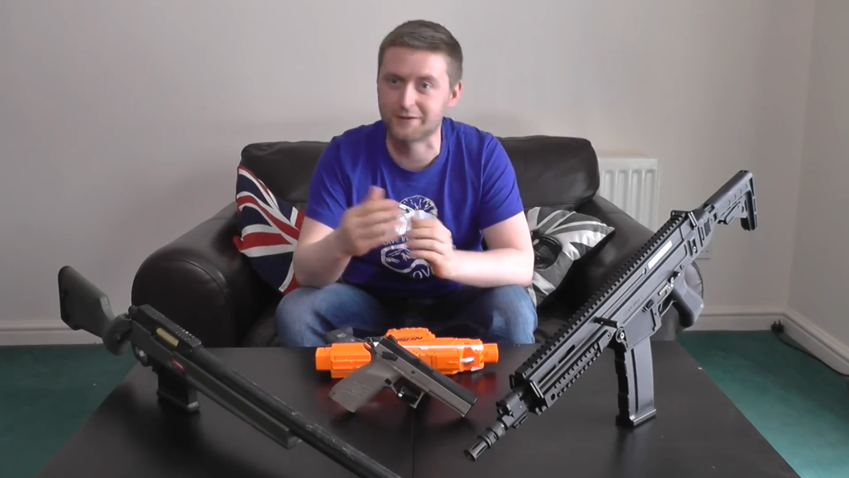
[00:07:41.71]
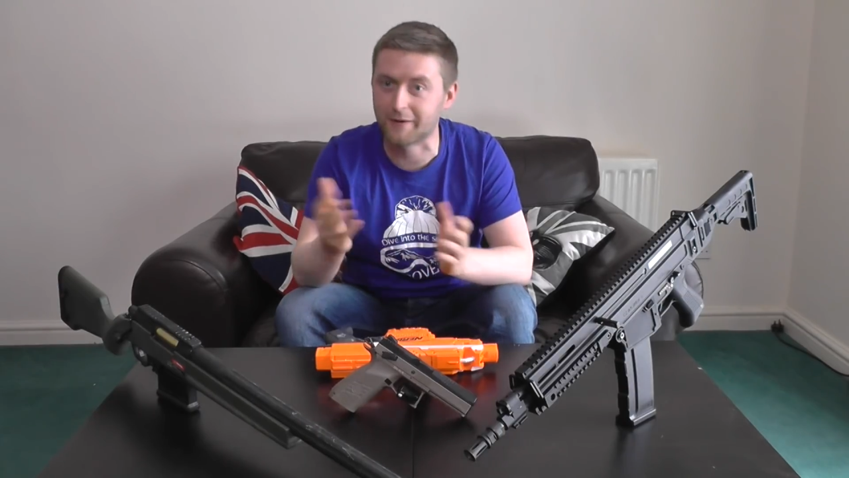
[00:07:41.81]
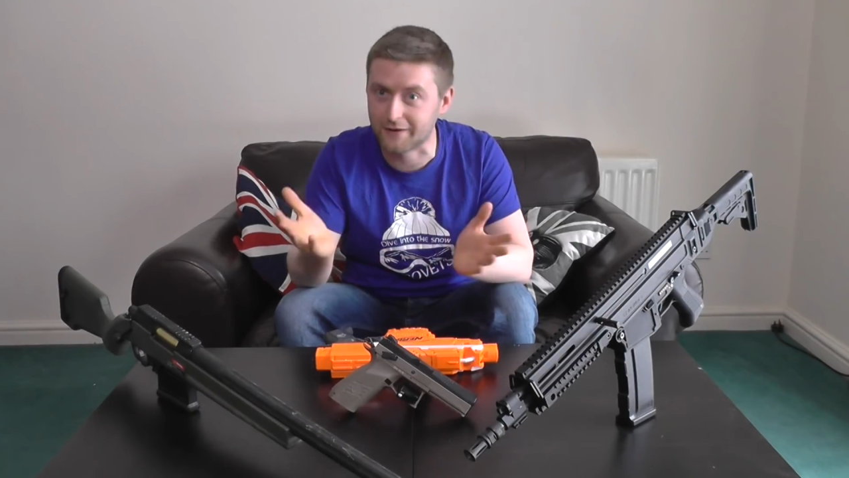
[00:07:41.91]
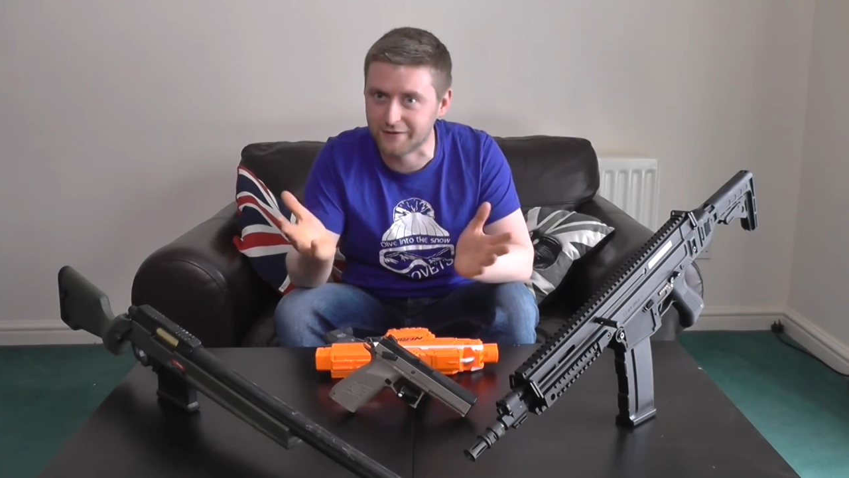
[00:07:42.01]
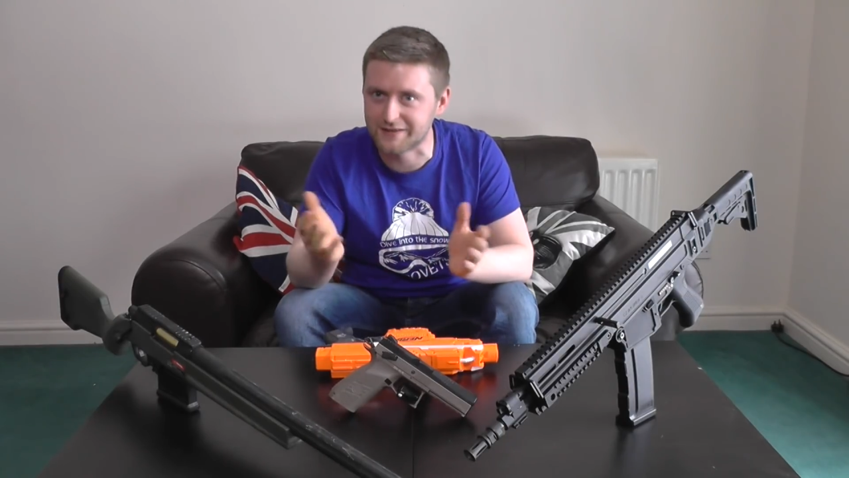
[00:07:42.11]
so
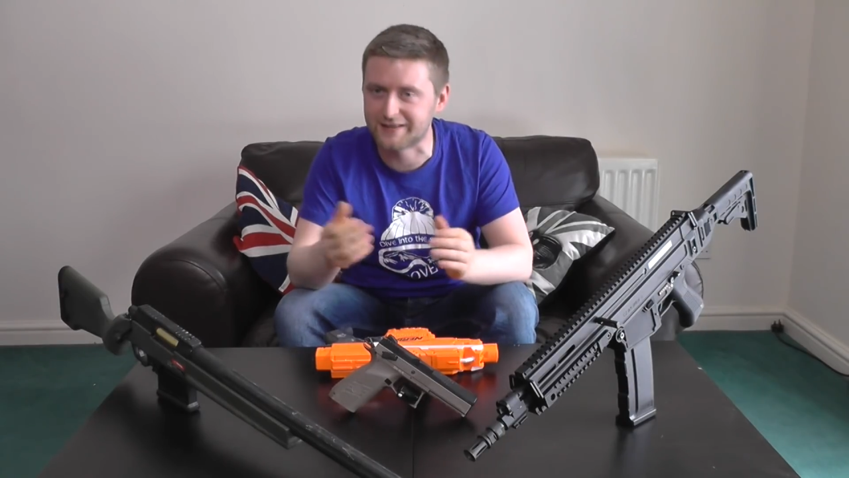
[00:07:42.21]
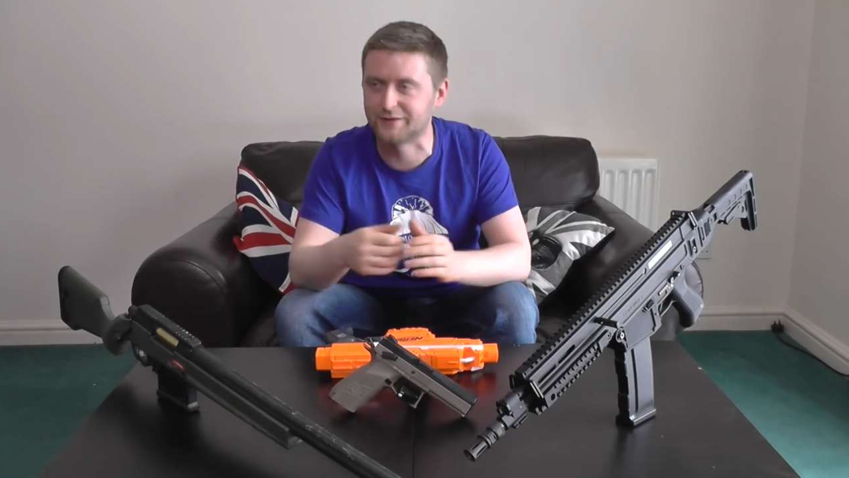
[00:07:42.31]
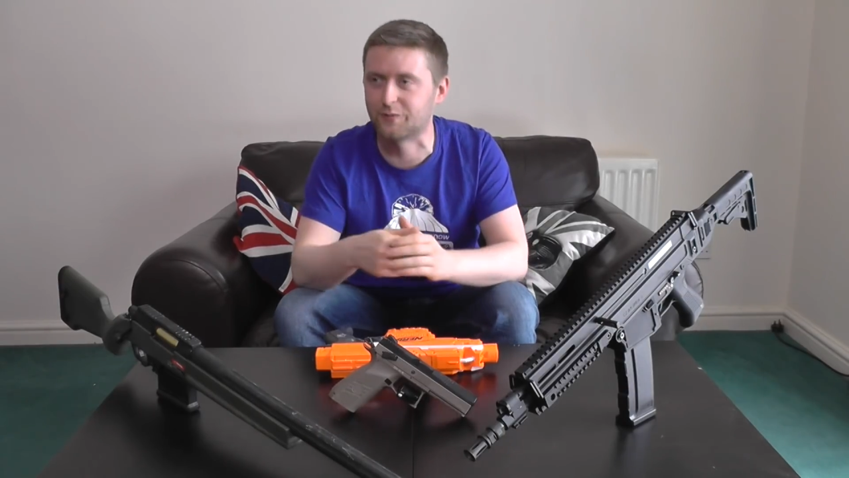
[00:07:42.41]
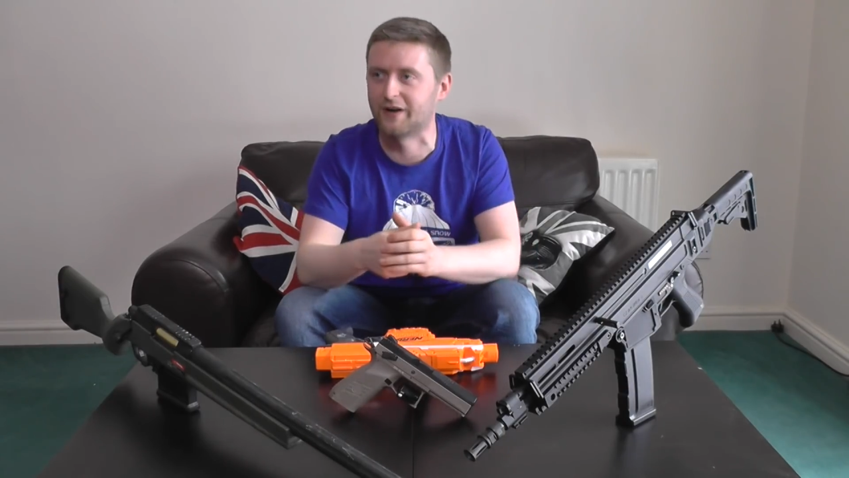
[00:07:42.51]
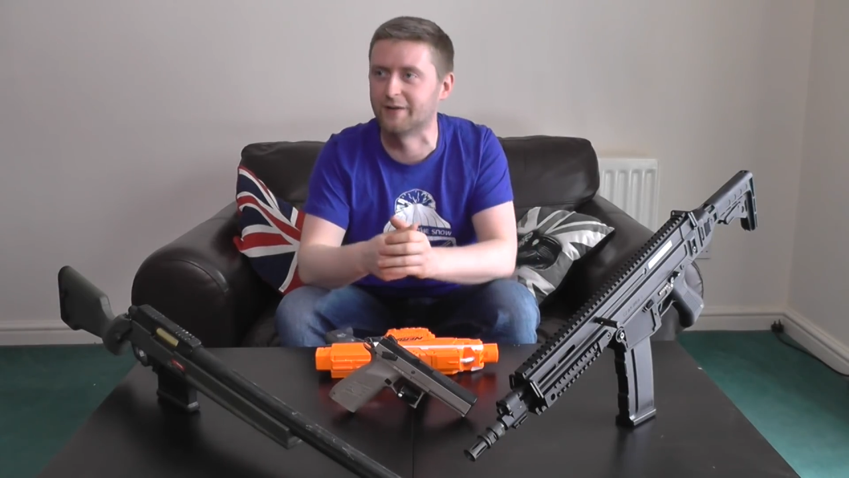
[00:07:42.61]
I can
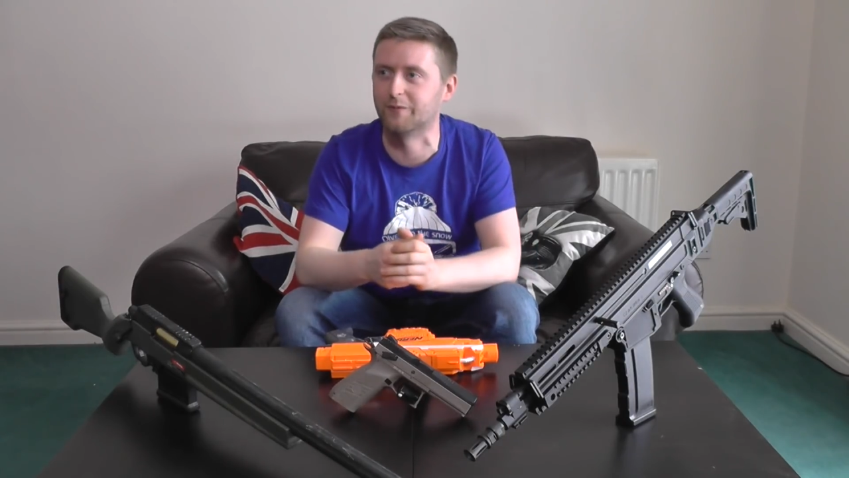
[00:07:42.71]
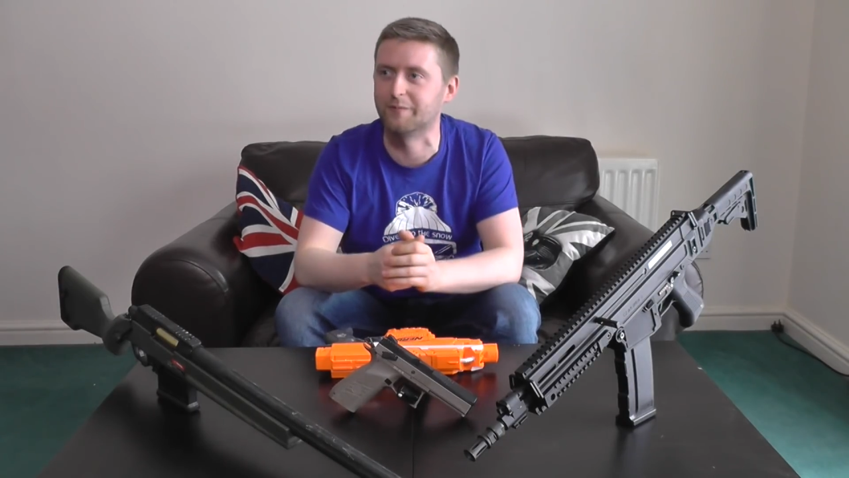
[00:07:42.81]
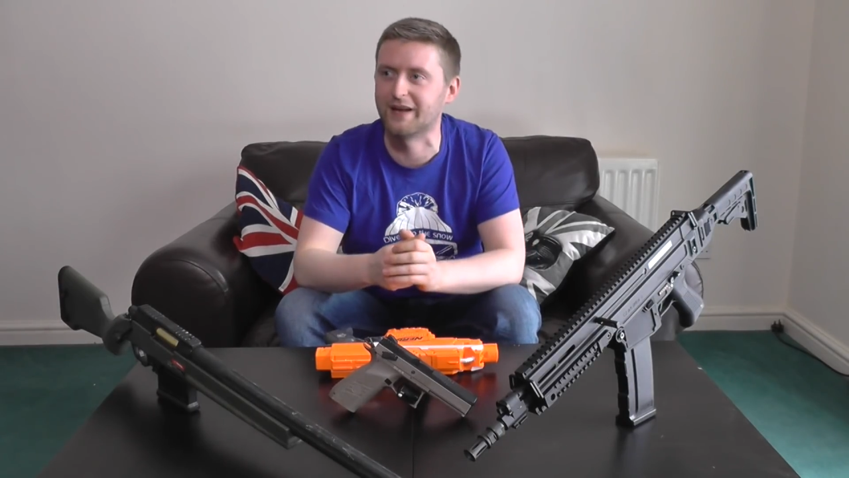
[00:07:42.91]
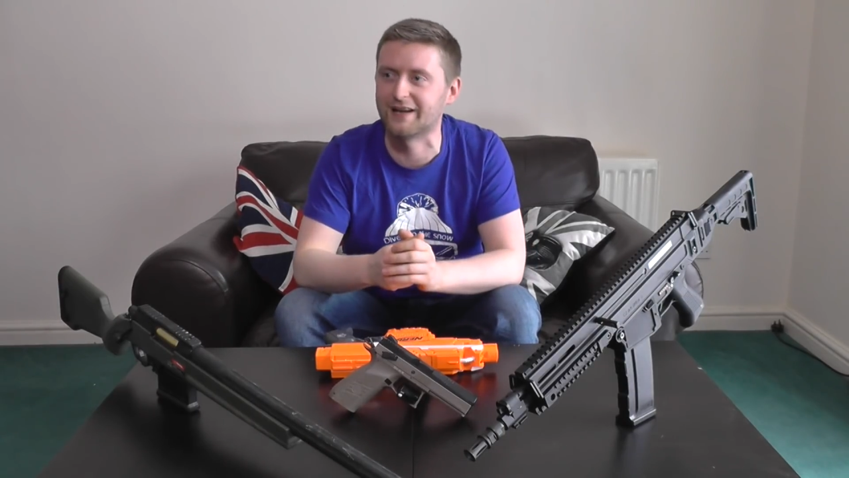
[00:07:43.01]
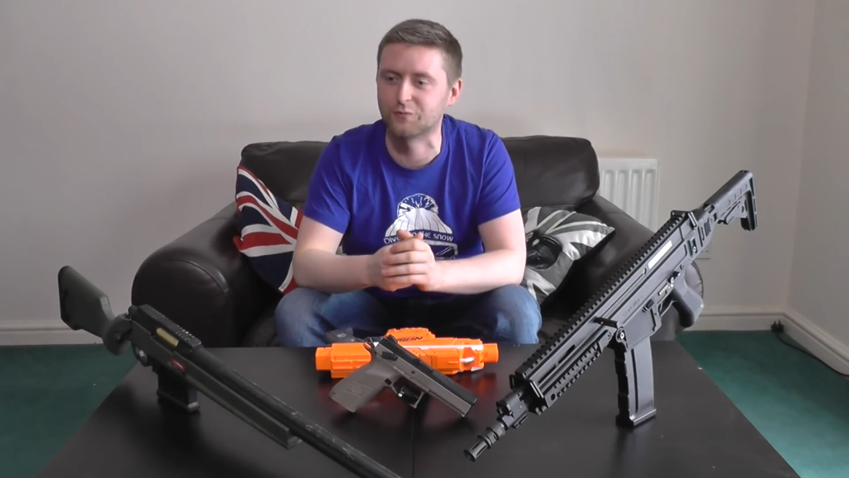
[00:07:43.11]
understand why it wouldn't
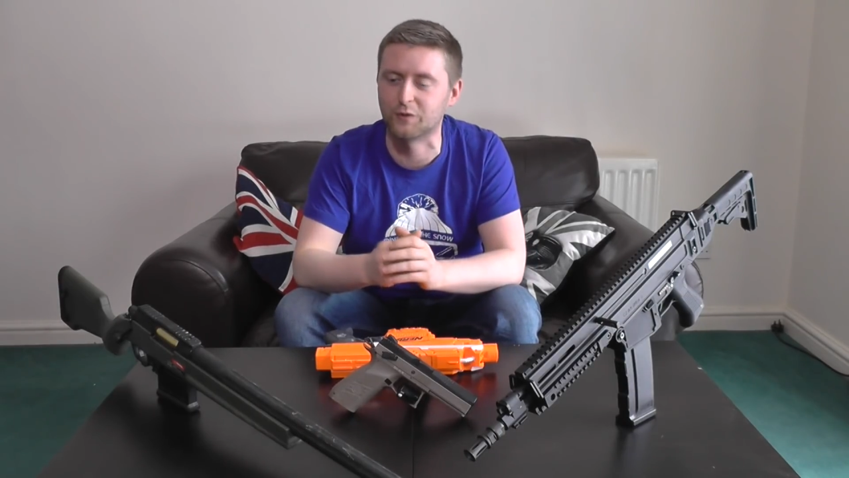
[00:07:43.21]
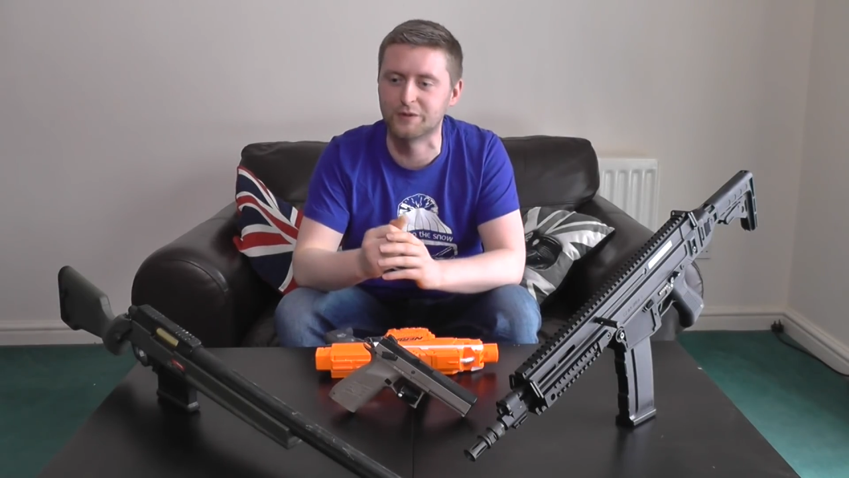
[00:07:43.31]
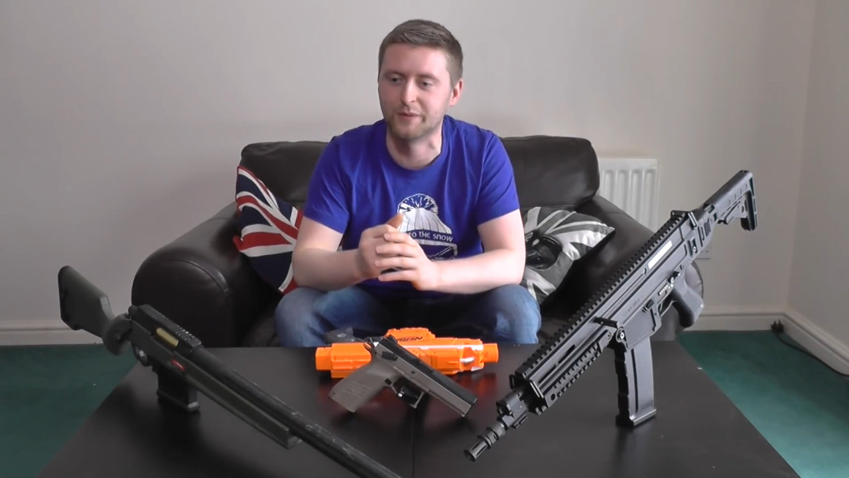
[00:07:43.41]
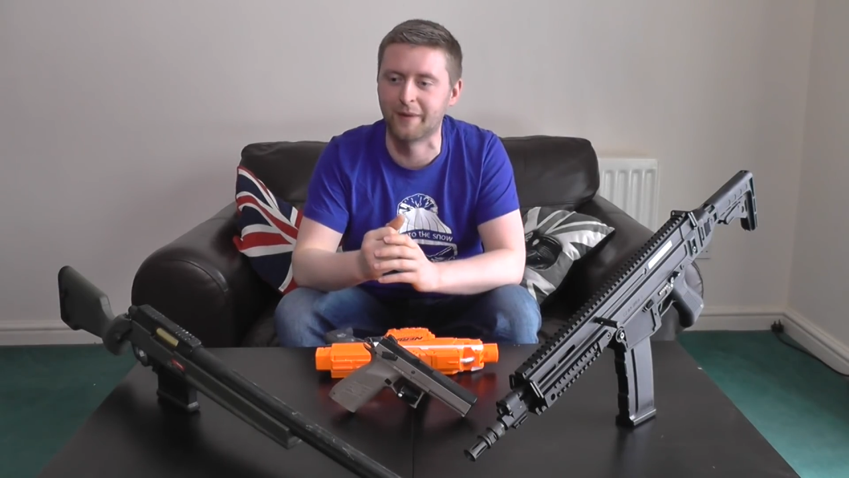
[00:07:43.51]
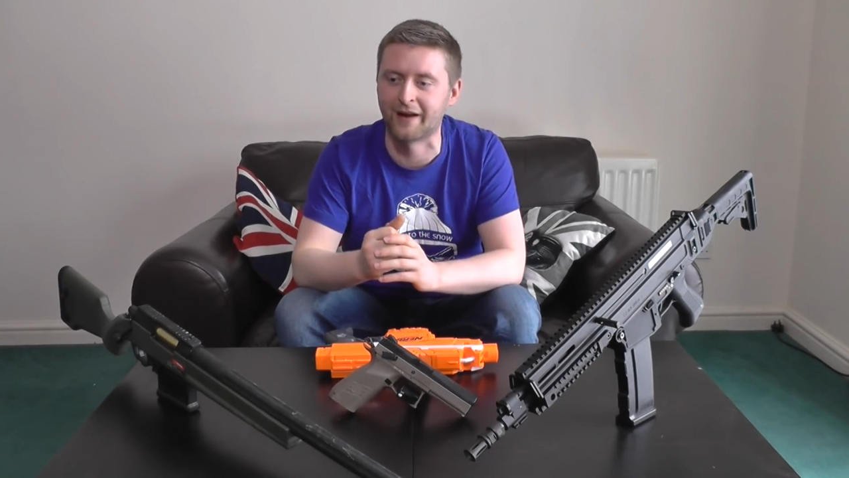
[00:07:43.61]
be as
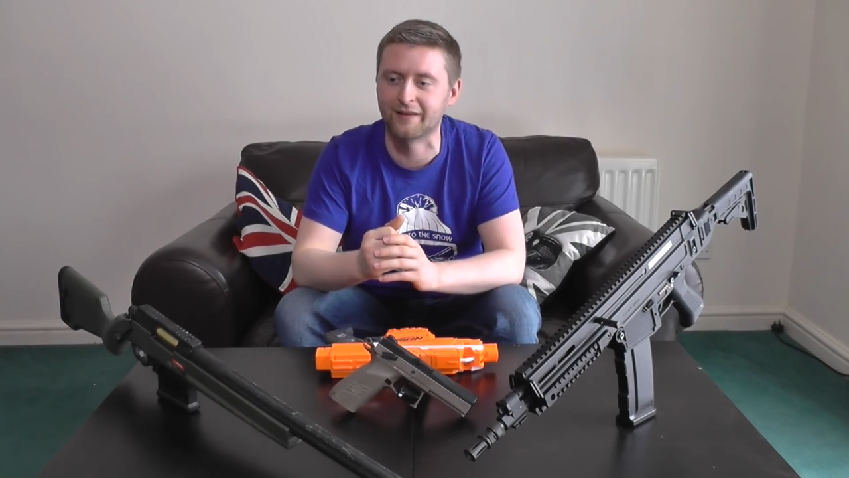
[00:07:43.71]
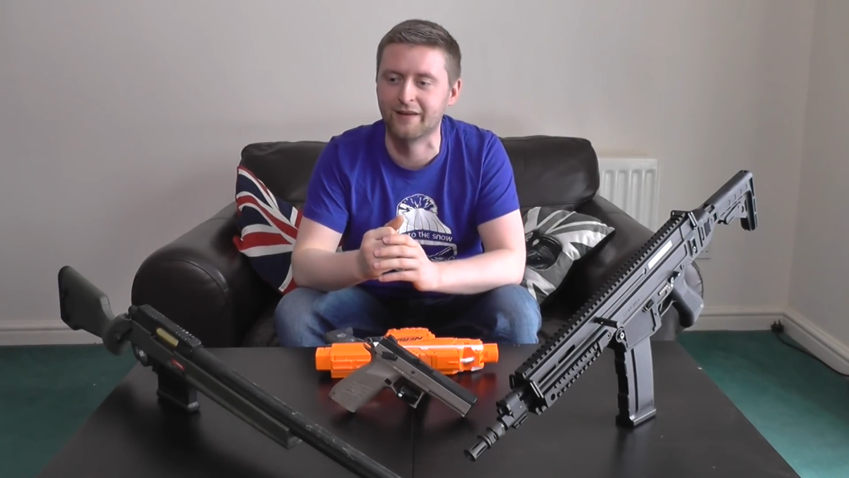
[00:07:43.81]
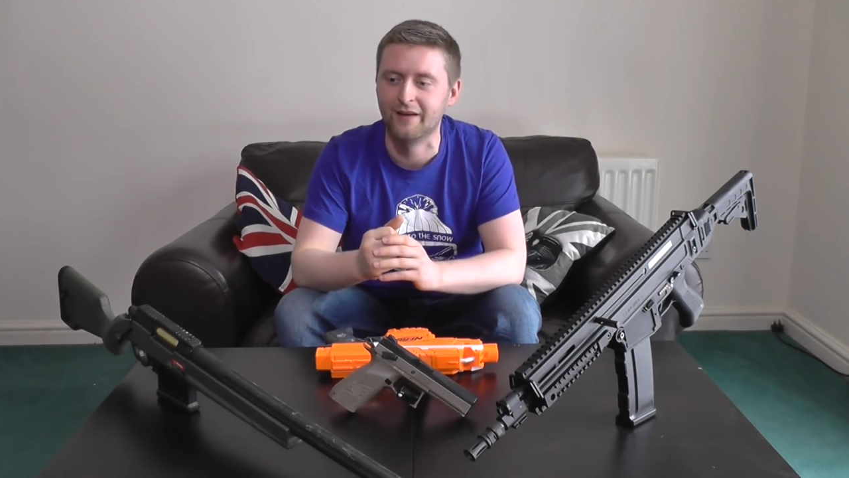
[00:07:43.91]
watchable back.